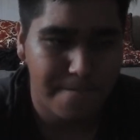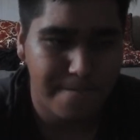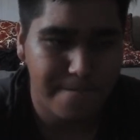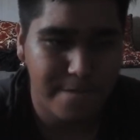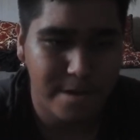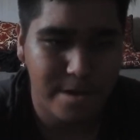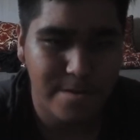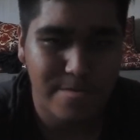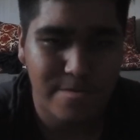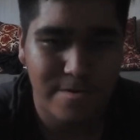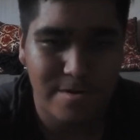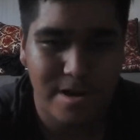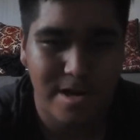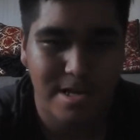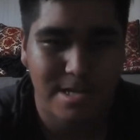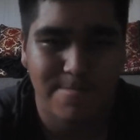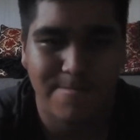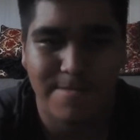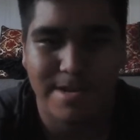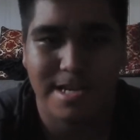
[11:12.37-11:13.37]
people
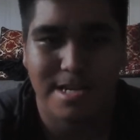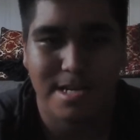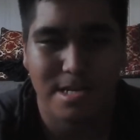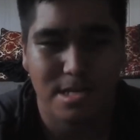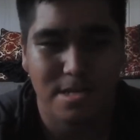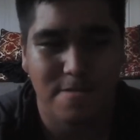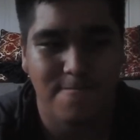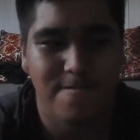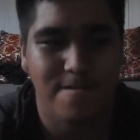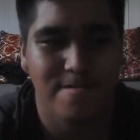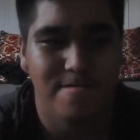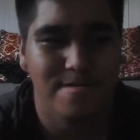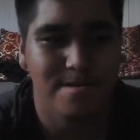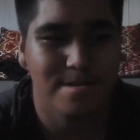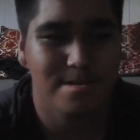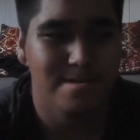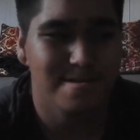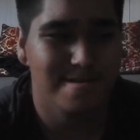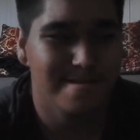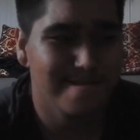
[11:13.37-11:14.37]
have been
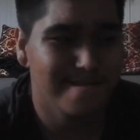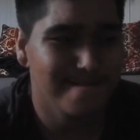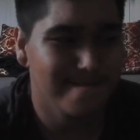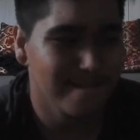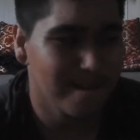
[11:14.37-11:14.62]
experiencing